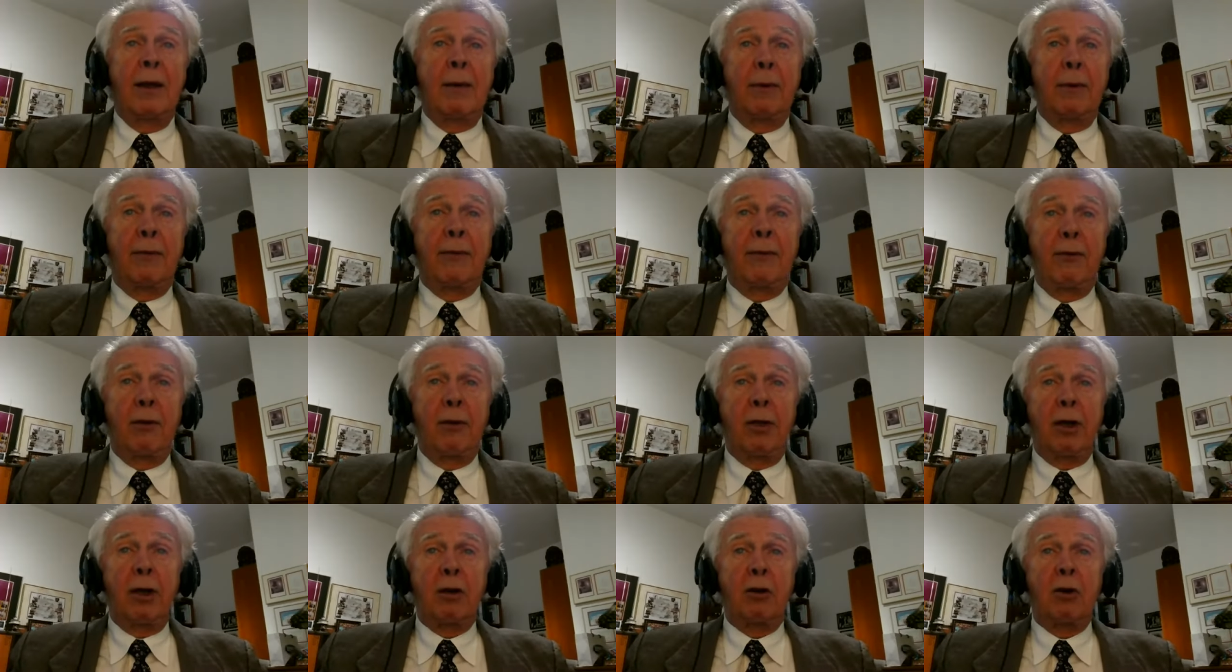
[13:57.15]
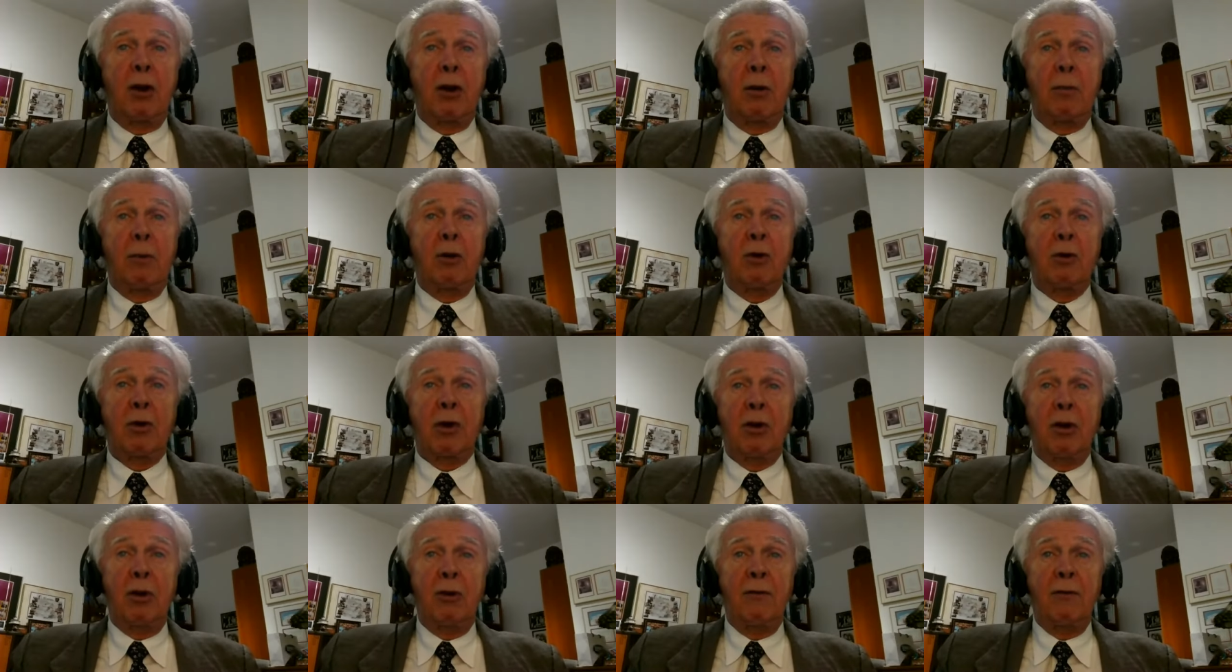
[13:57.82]
Before the
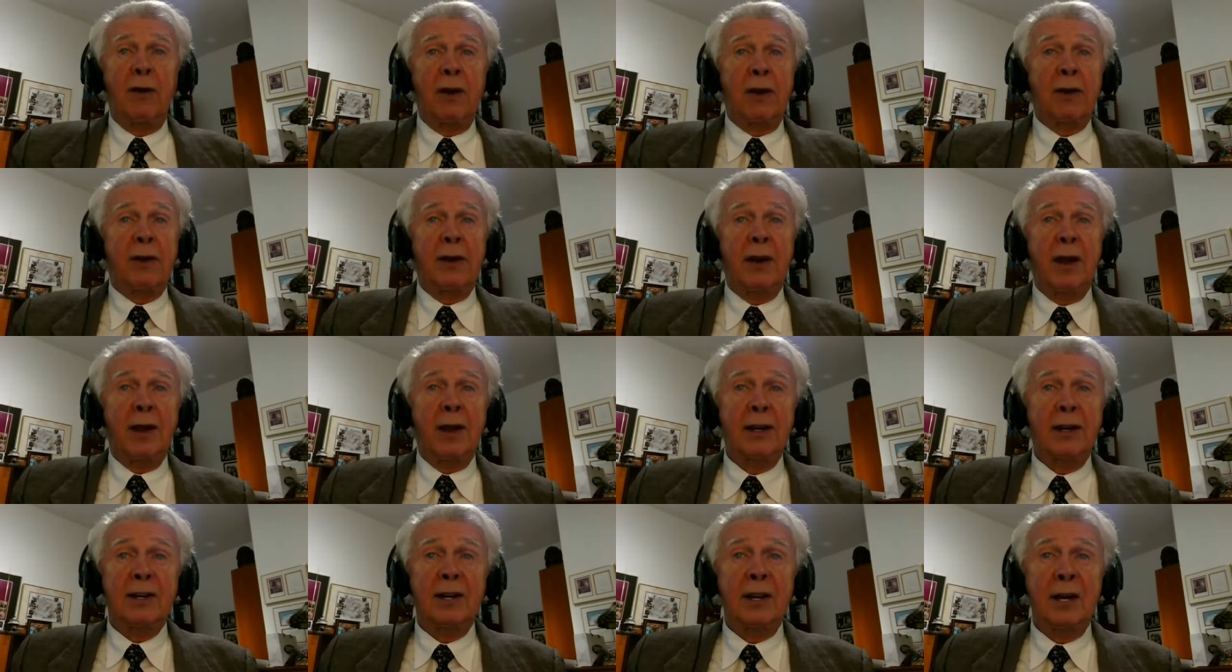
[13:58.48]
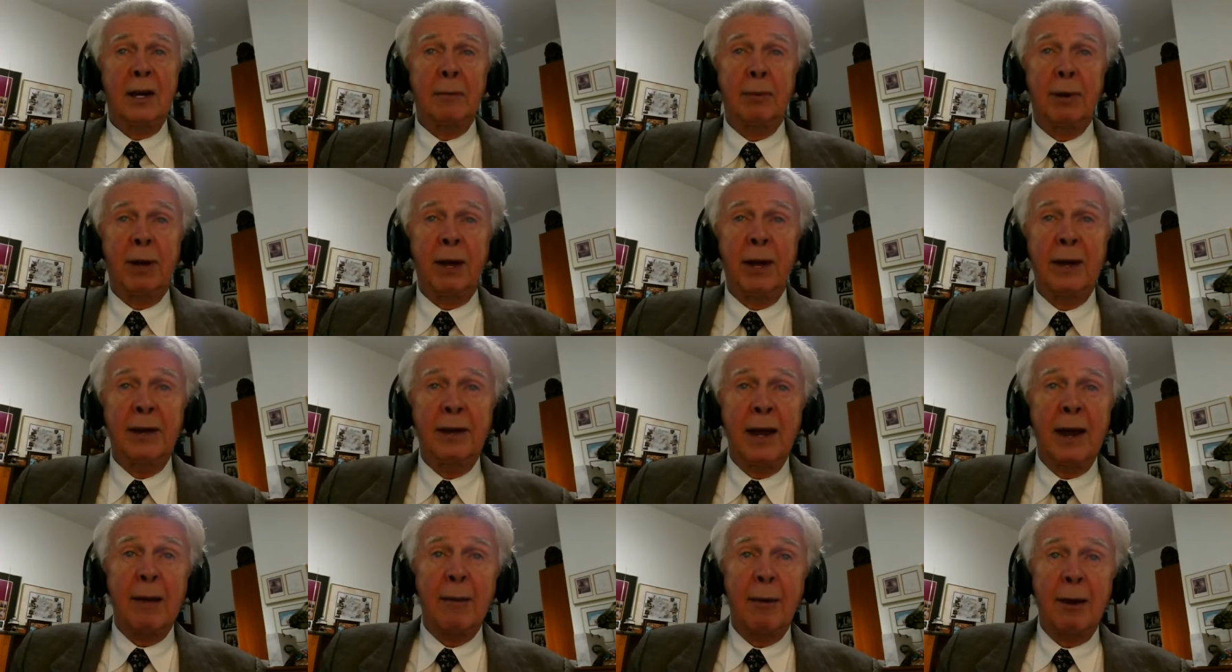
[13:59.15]
global COVID-19
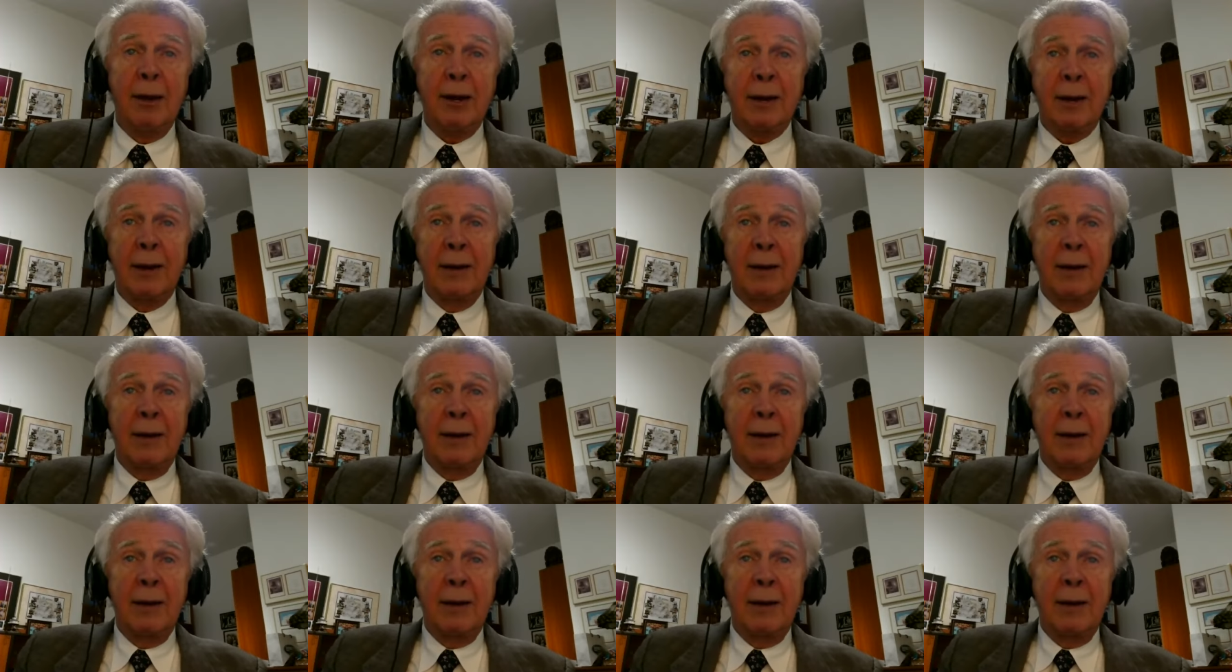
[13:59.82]
pandemic,